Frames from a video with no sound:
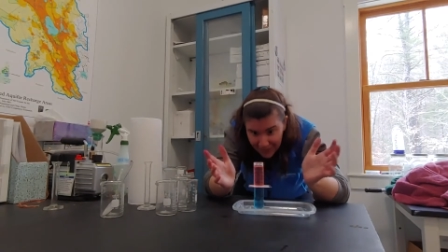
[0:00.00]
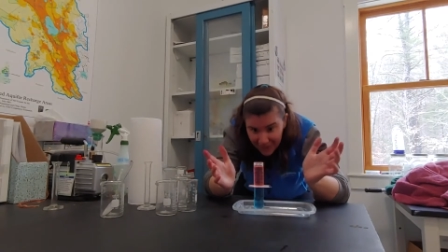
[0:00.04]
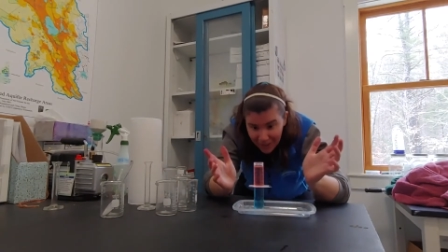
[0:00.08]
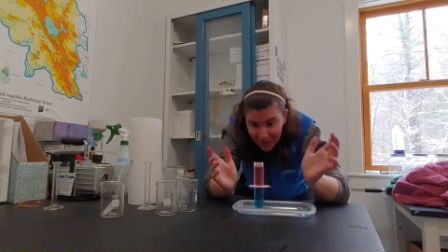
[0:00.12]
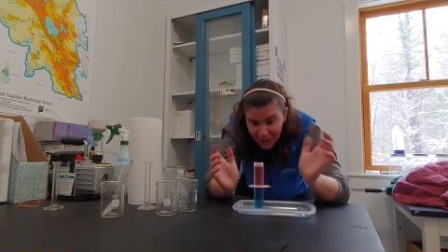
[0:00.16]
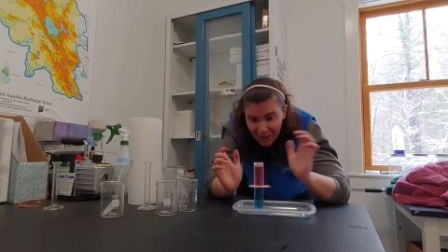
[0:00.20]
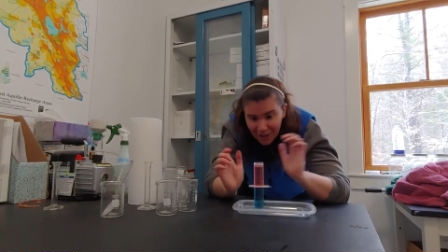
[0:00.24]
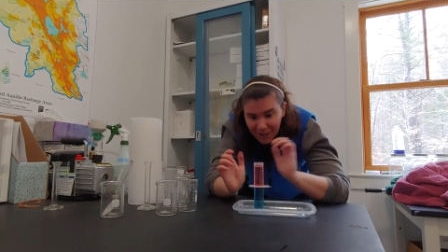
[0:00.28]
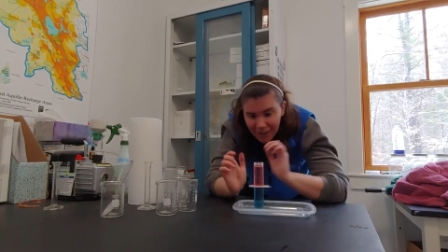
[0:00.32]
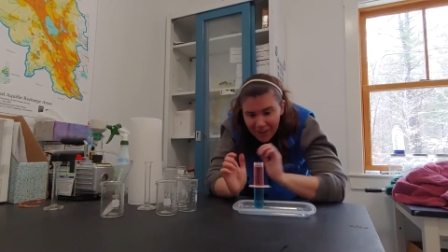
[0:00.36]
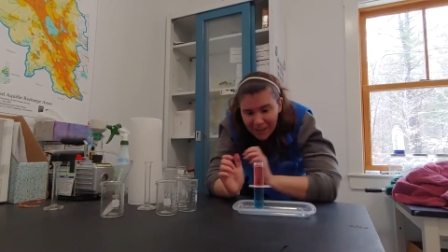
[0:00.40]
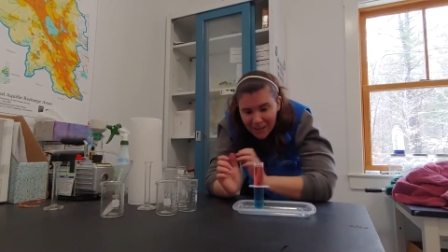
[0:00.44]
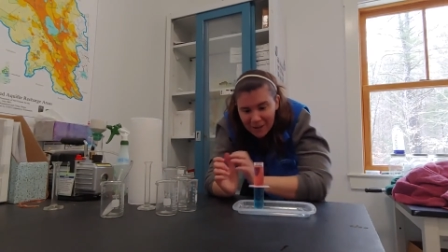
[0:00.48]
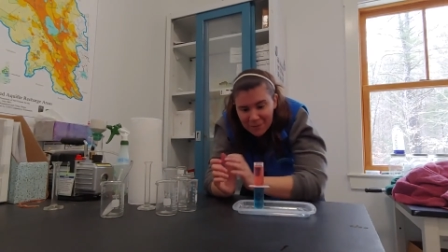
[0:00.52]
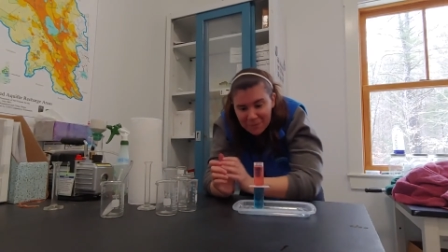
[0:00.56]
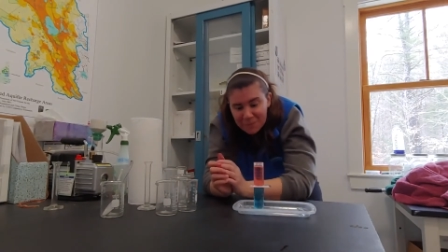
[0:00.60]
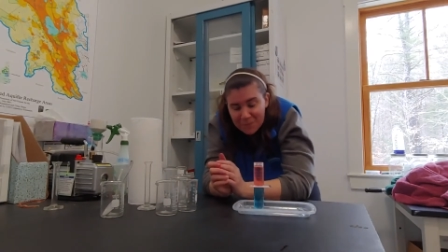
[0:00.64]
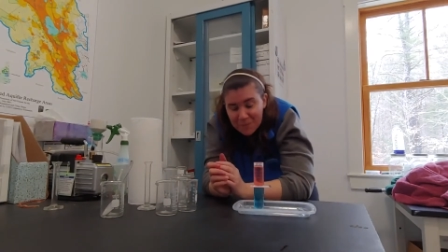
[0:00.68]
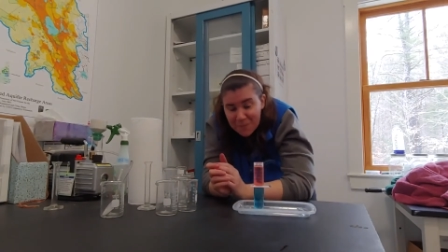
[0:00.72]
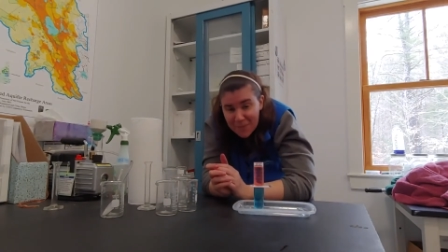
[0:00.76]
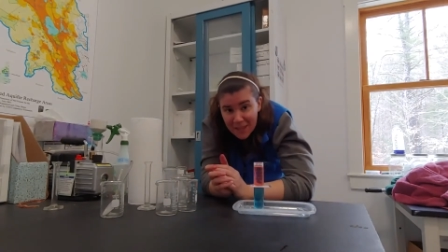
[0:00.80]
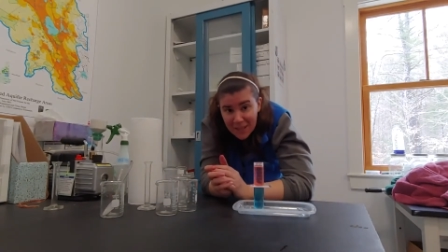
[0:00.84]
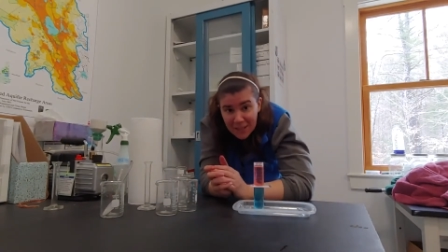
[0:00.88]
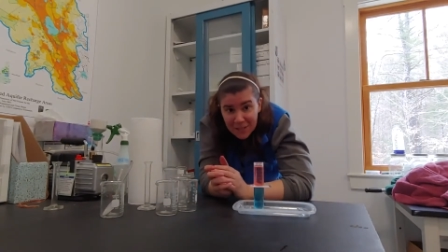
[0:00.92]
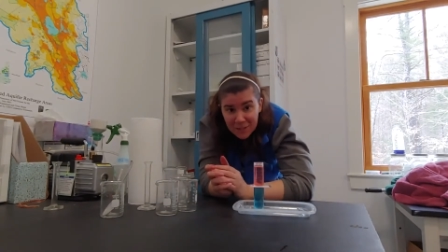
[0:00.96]
All right,
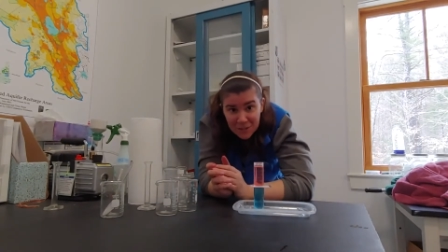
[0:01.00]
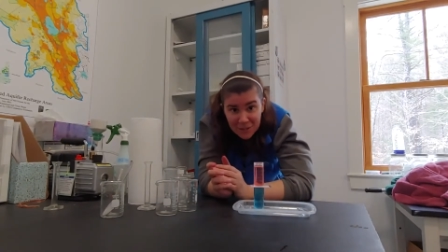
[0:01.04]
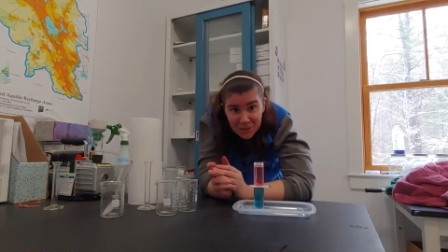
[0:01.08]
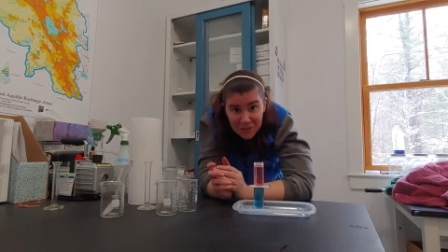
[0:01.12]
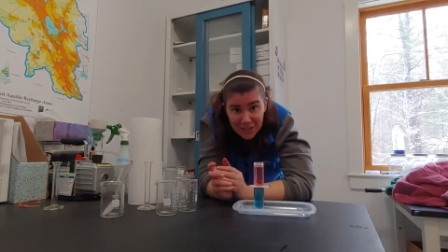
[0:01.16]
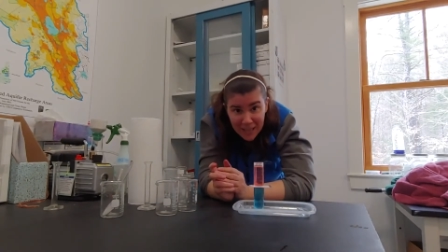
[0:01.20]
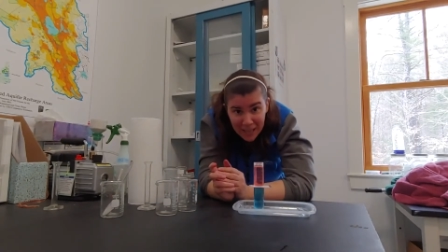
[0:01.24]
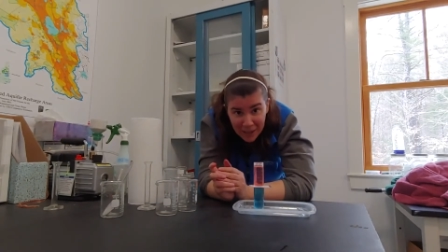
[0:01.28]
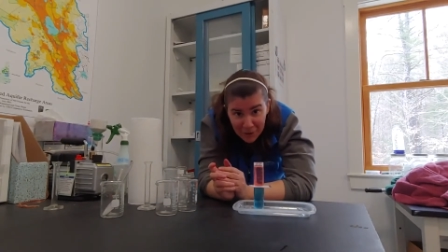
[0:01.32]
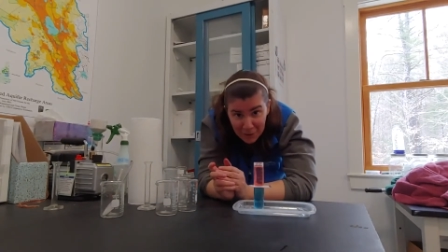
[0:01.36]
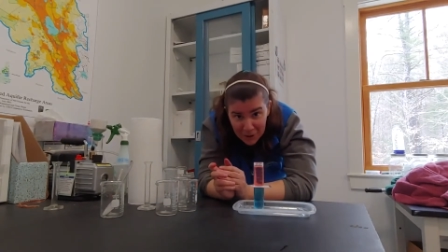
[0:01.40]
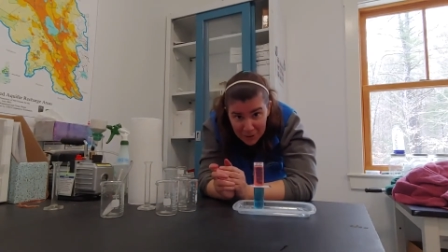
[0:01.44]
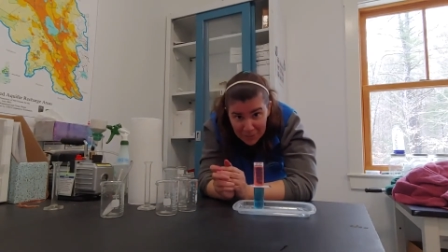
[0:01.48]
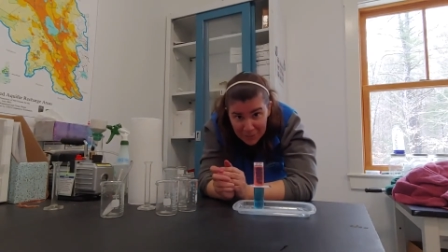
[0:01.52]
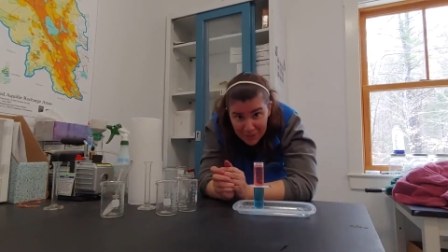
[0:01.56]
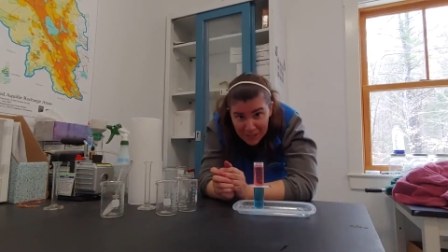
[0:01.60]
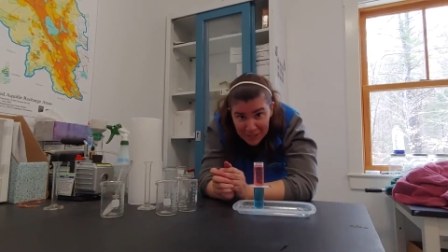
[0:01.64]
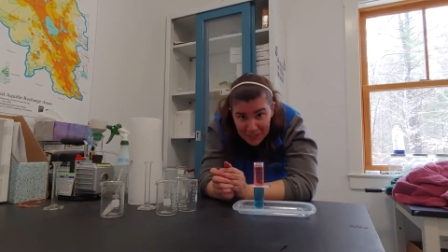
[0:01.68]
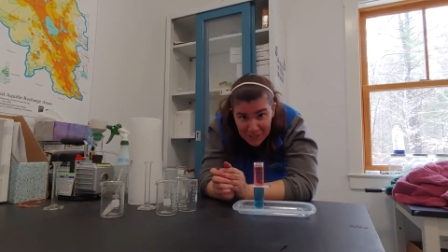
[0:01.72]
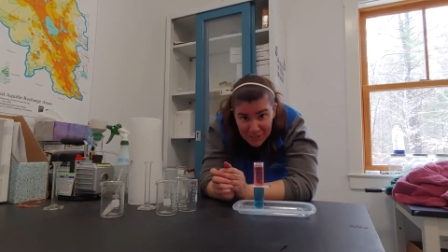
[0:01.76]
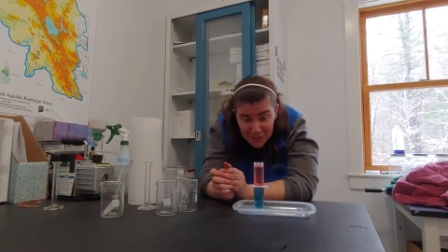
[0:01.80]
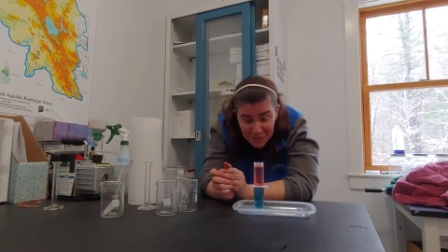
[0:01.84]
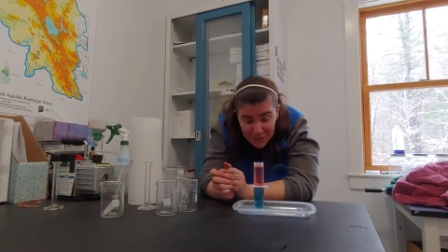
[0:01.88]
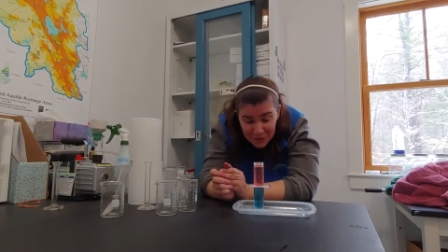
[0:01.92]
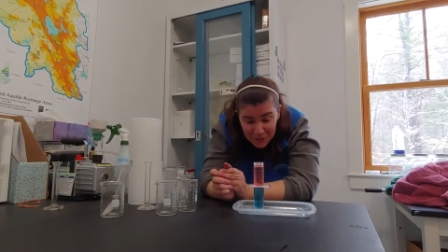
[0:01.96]
so now what I'm going
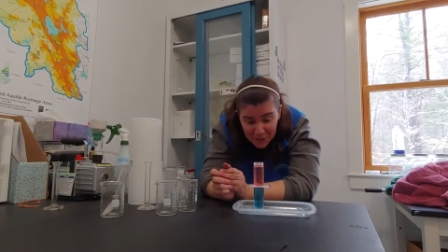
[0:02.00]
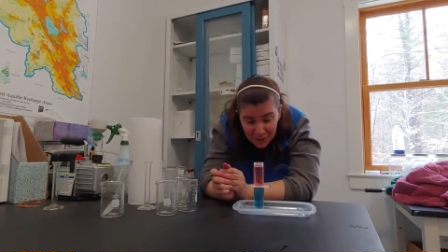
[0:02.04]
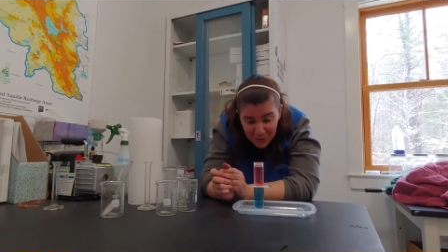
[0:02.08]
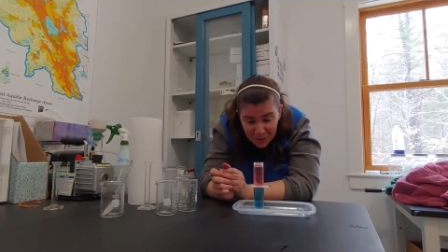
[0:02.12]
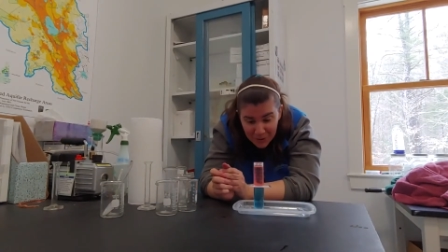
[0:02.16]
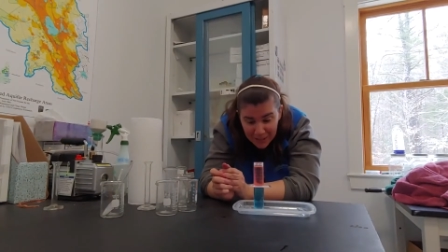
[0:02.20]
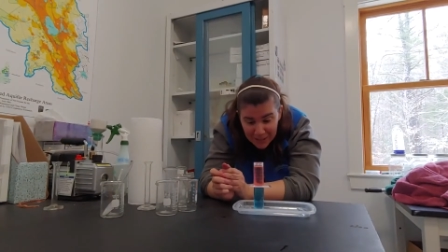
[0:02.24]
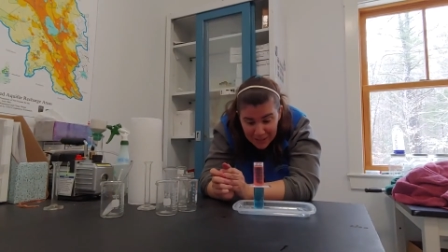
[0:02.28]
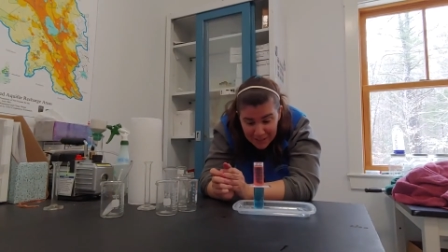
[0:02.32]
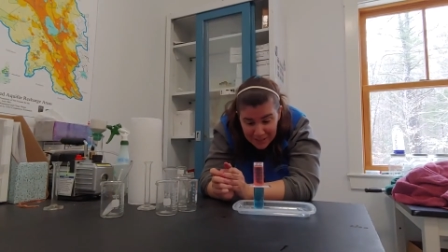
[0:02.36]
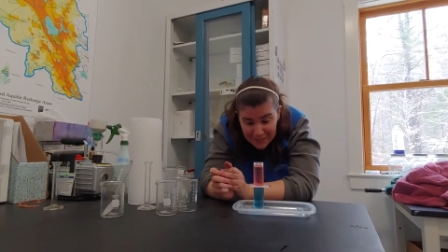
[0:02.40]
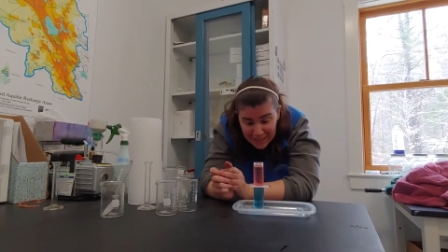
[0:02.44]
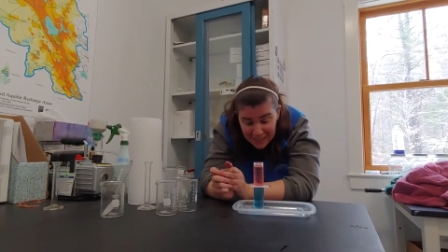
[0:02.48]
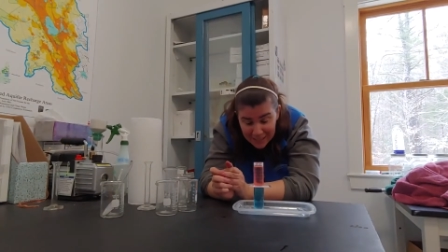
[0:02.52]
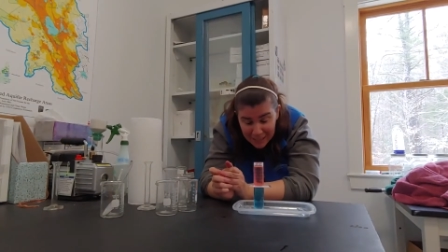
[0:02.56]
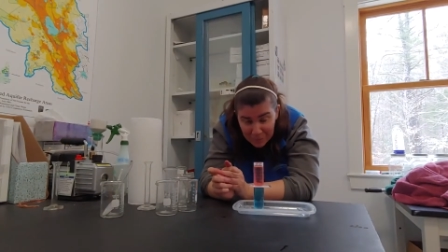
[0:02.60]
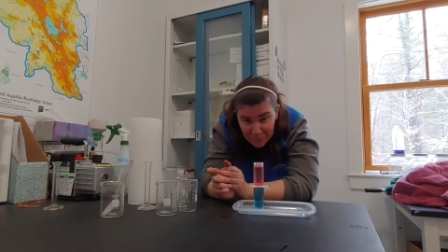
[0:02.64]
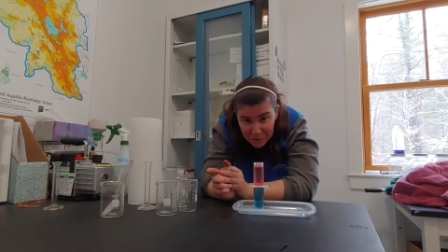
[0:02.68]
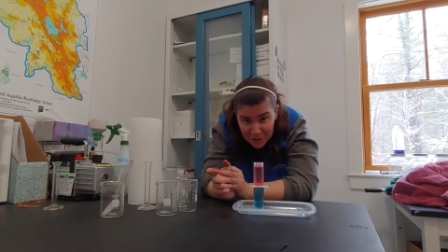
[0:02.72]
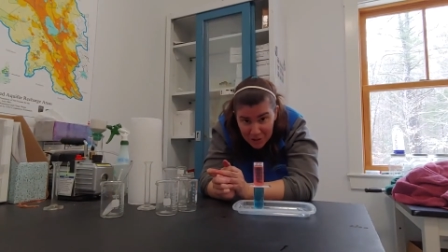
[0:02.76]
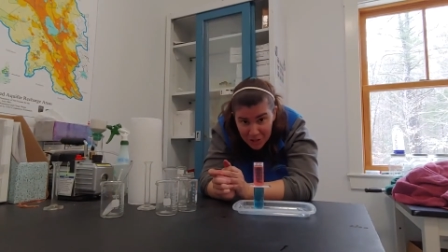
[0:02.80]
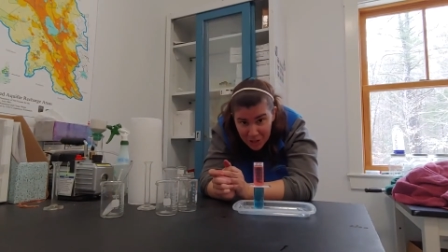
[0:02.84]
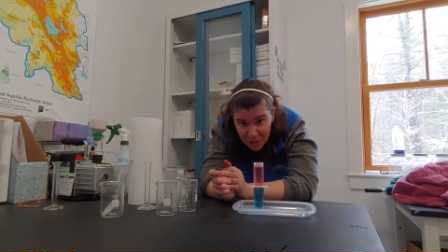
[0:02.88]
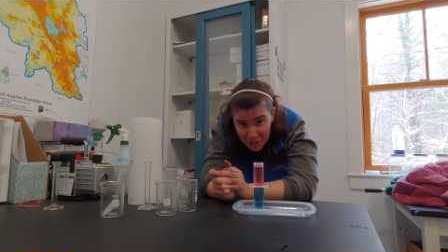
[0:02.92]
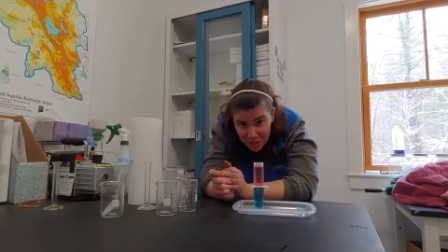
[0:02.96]
to do is, like a
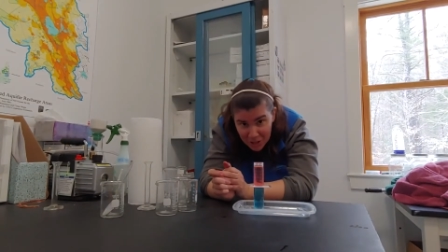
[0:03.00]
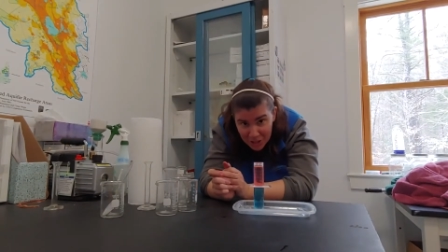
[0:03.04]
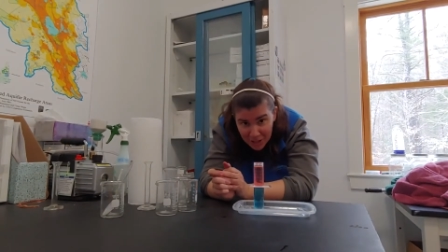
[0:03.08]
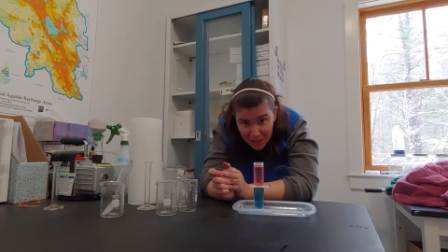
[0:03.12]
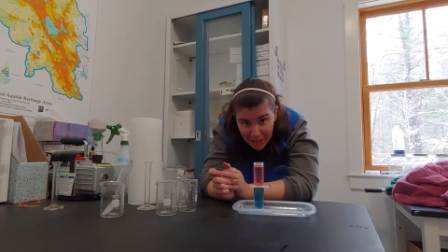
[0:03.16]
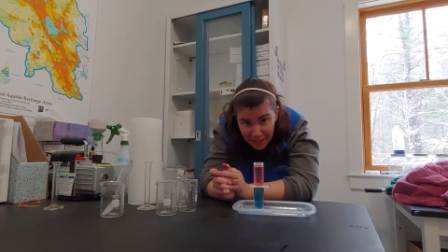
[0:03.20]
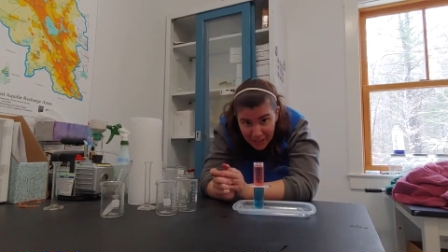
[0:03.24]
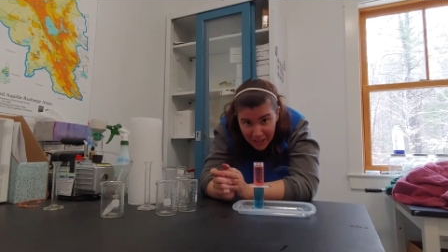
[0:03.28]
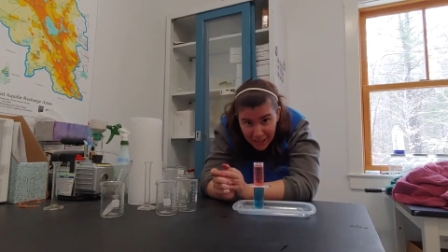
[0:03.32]
magician,